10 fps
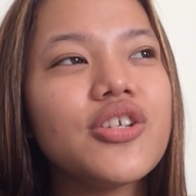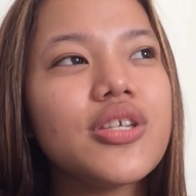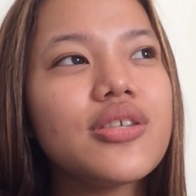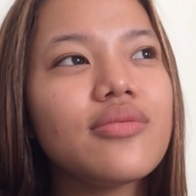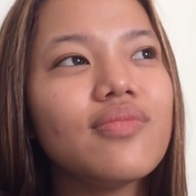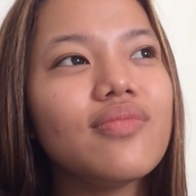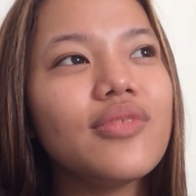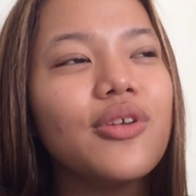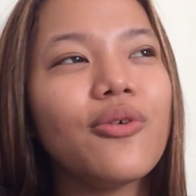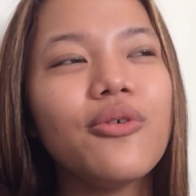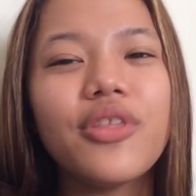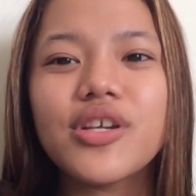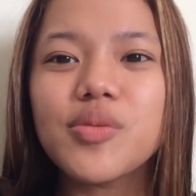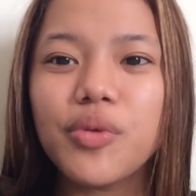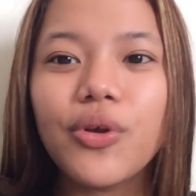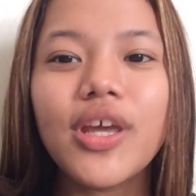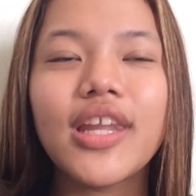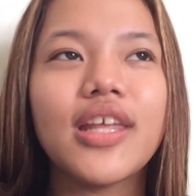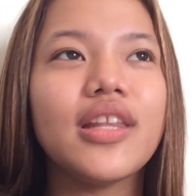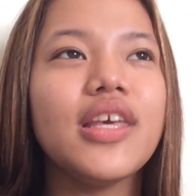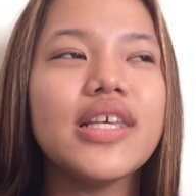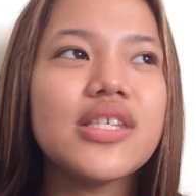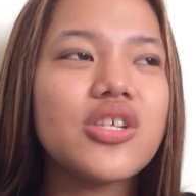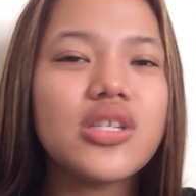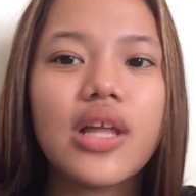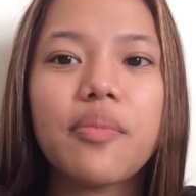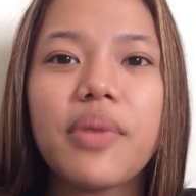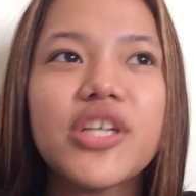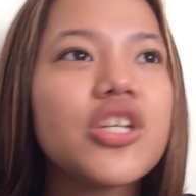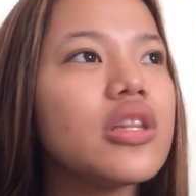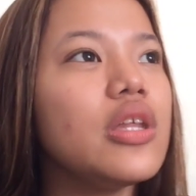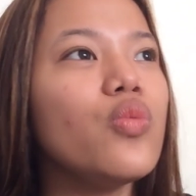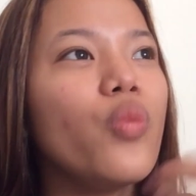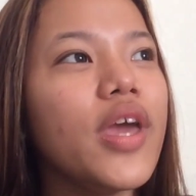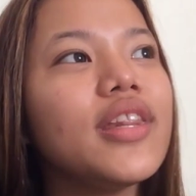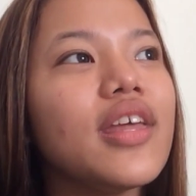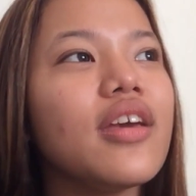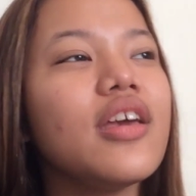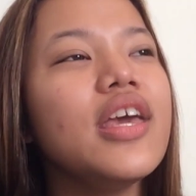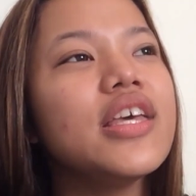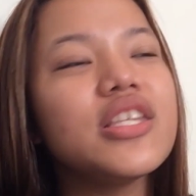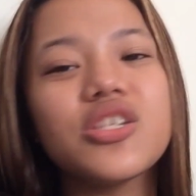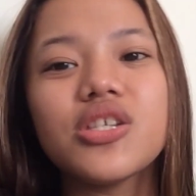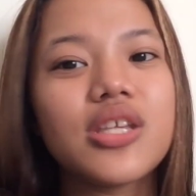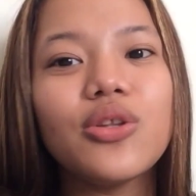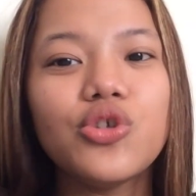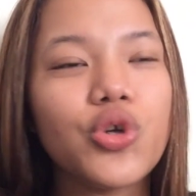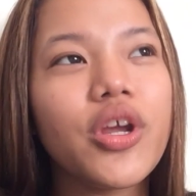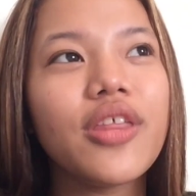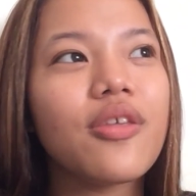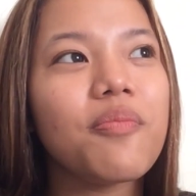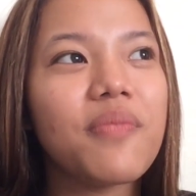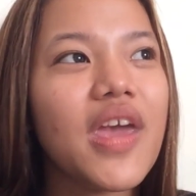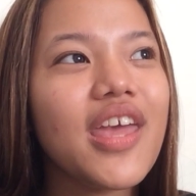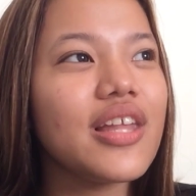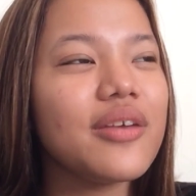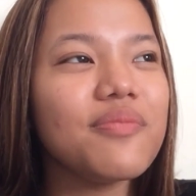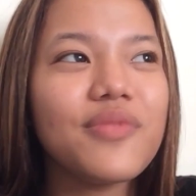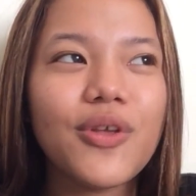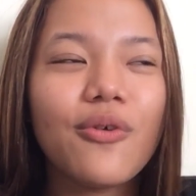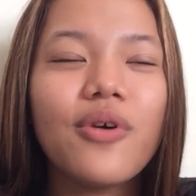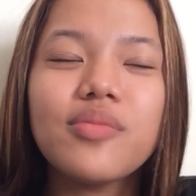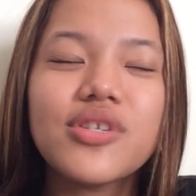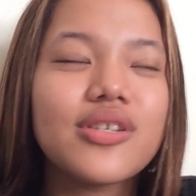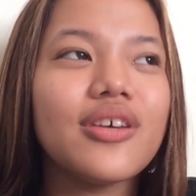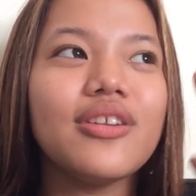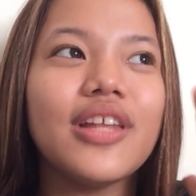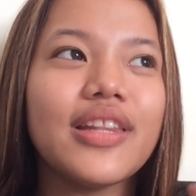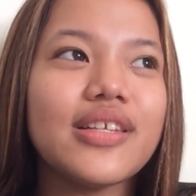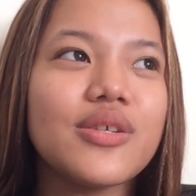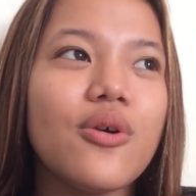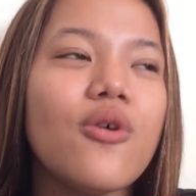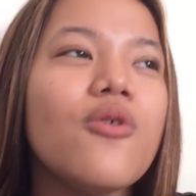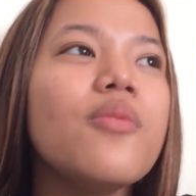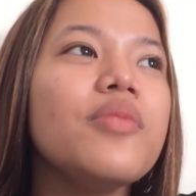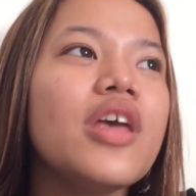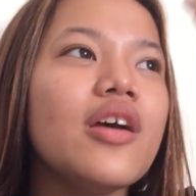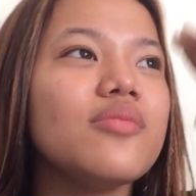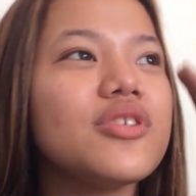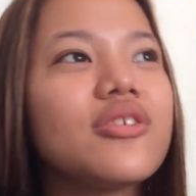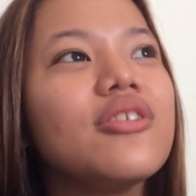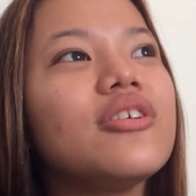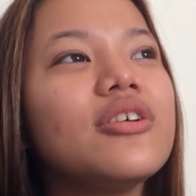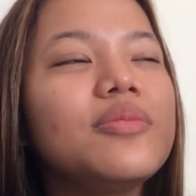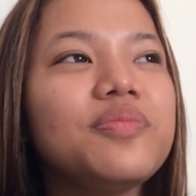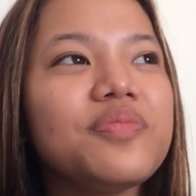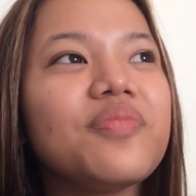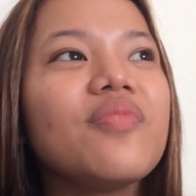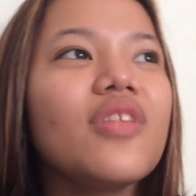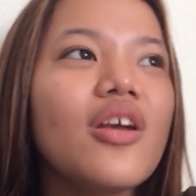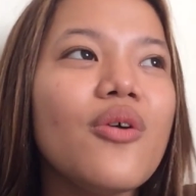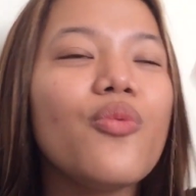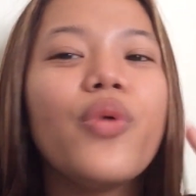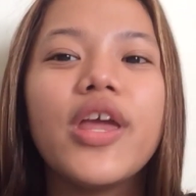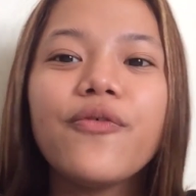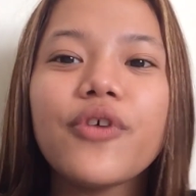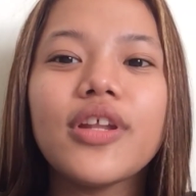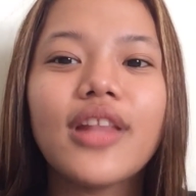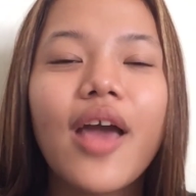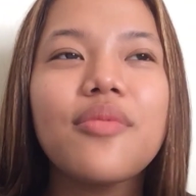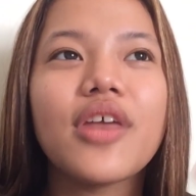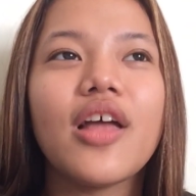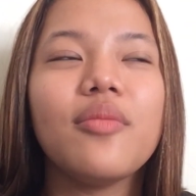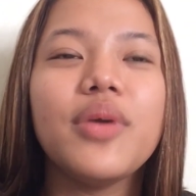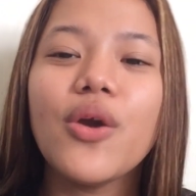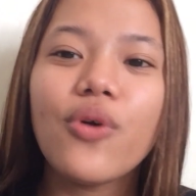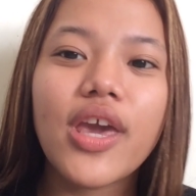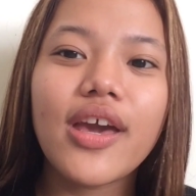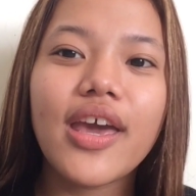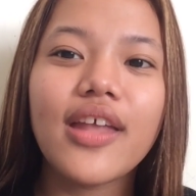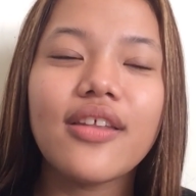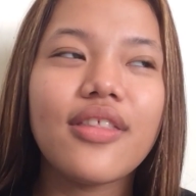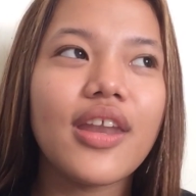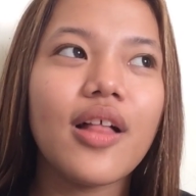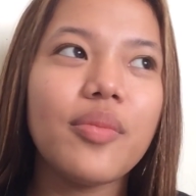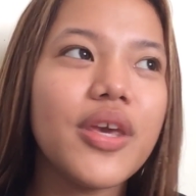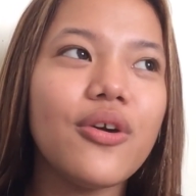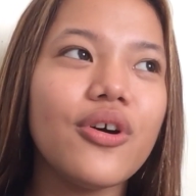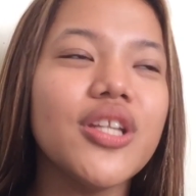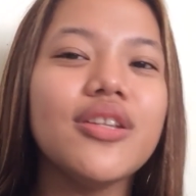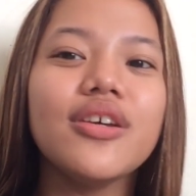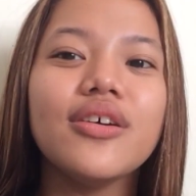just, you know, there's beauty in it. He's just, like, patiently waiting. He's just enduring the pain. He's like, you know, I'm just gonna let this go. I'm just gonna wait for the time that I'll be okay again and then I'll be good.